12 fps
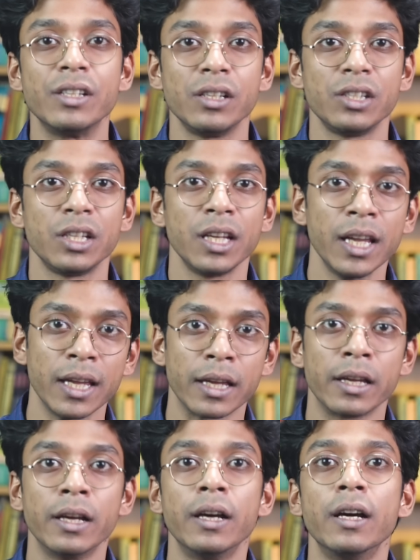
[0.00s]
GGA,
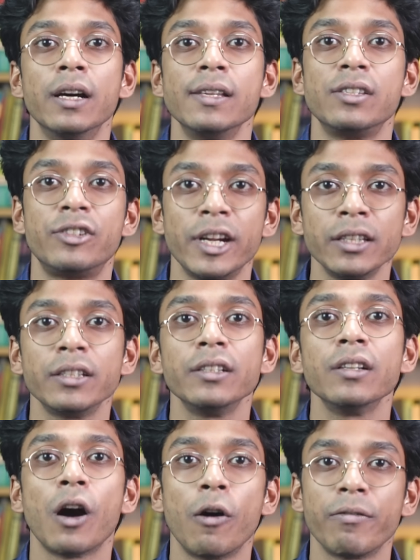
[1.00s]

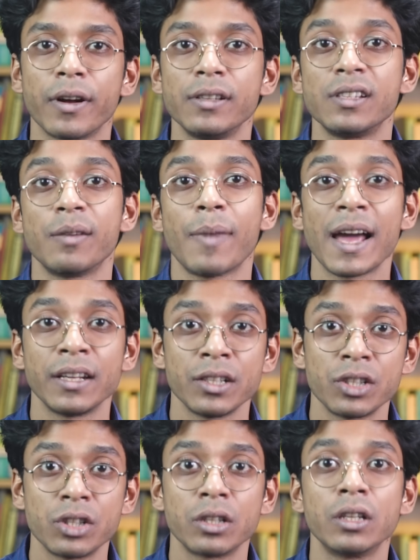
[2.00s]
strengthen how funds are
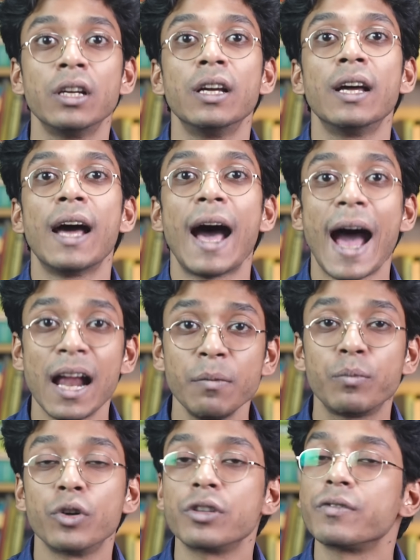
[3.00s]
managed,
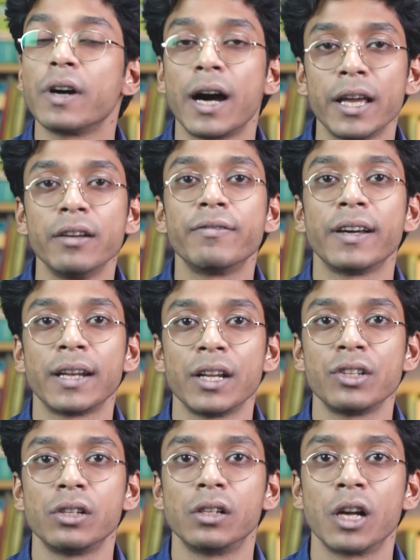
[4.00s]
and push for higher
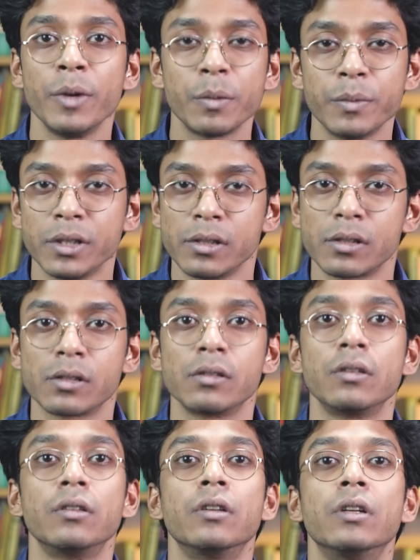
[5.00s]
financial commitments.
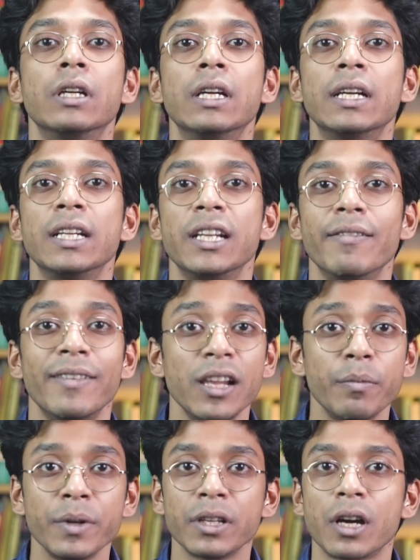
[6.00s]

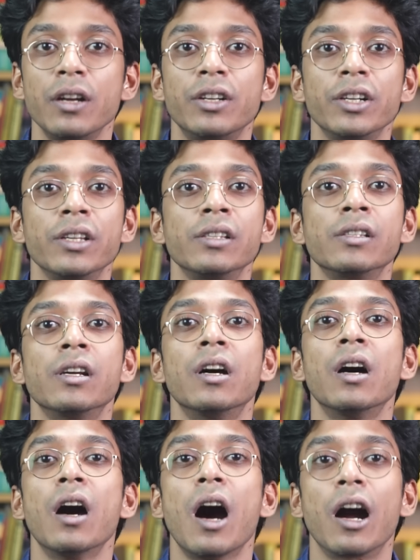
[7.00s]
Developing countries
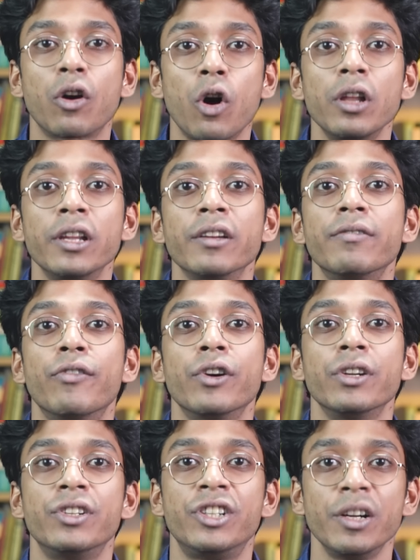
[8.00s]
are calling for
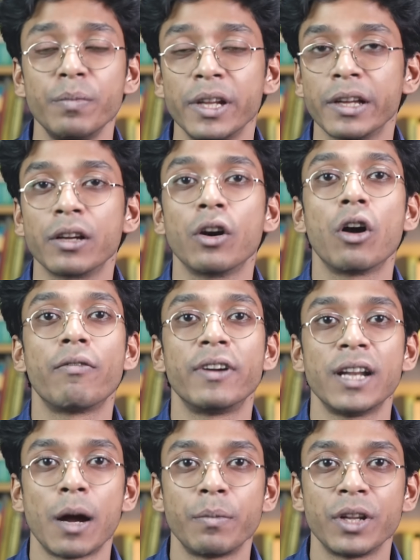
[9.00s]
a tripling of
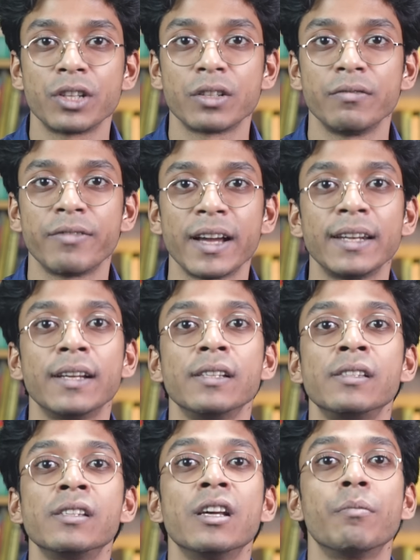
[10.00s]
adaptation
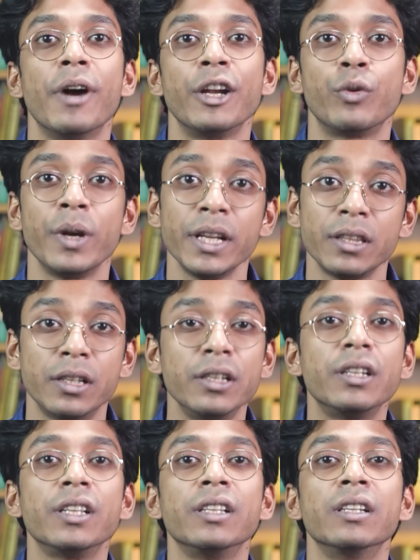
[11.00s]
finance by
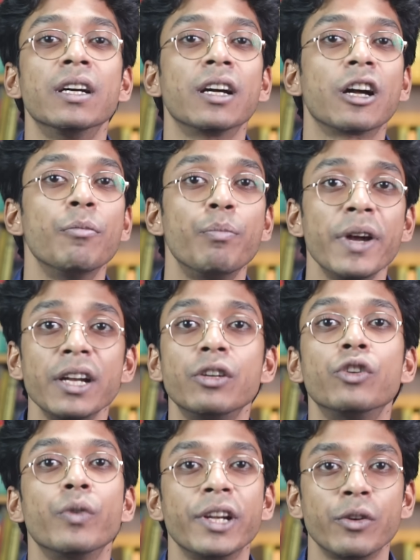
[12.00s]
2030 compared to
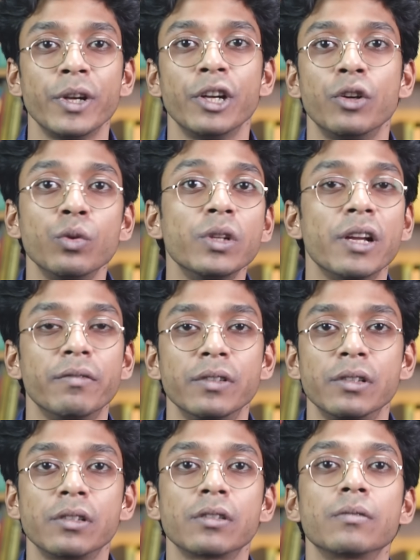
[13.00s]
2022
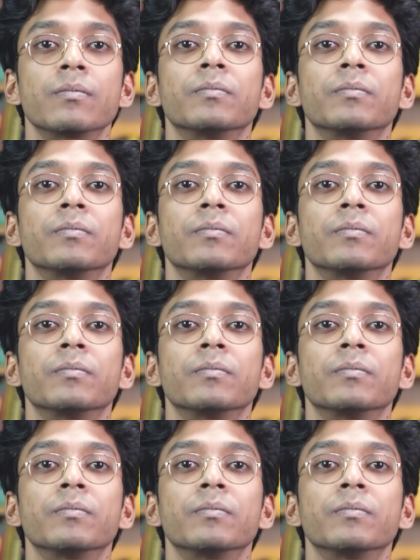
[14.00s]
levels.